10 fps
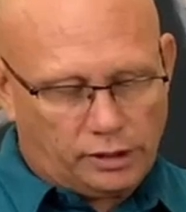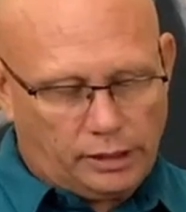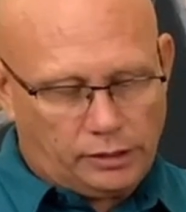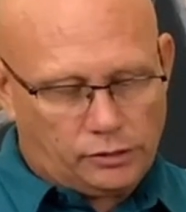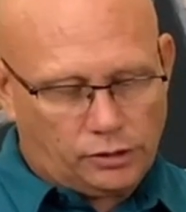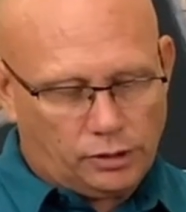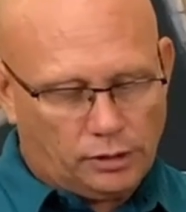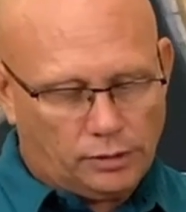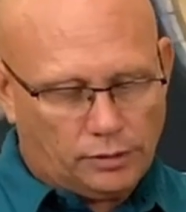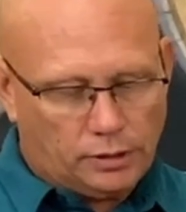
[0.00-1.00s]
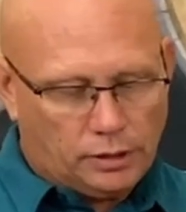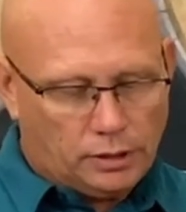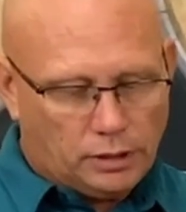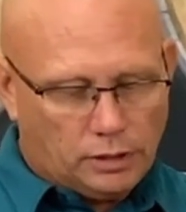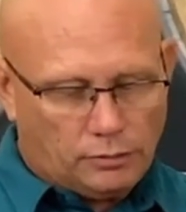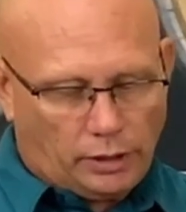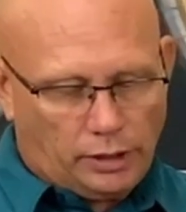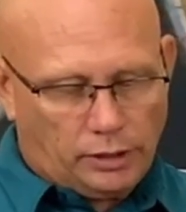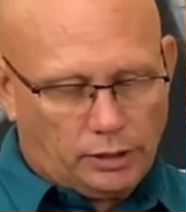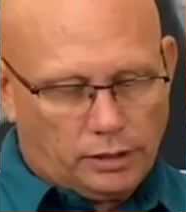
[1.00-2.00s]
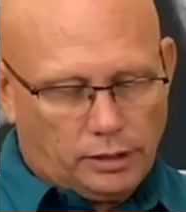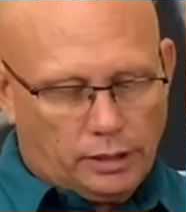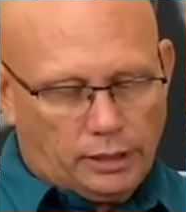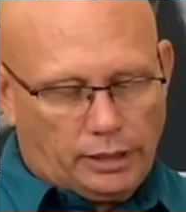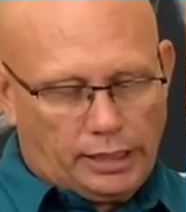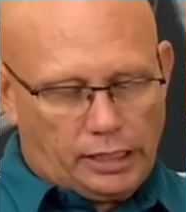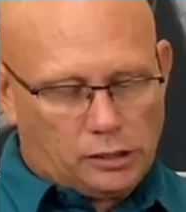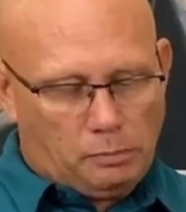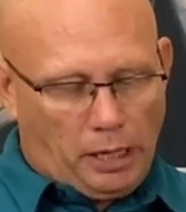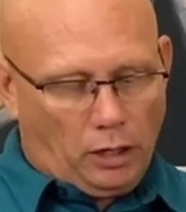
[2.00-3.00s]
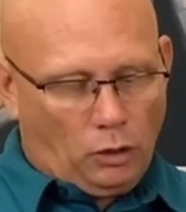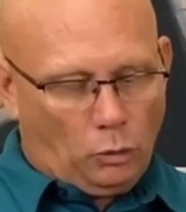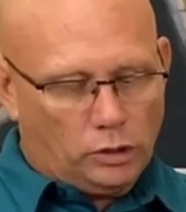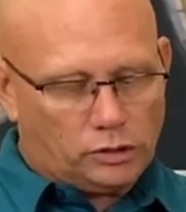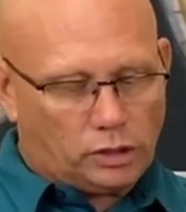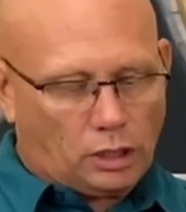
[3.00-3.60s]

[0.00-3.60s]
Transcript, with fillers: each. Yeah. Right? Right. Each barrel was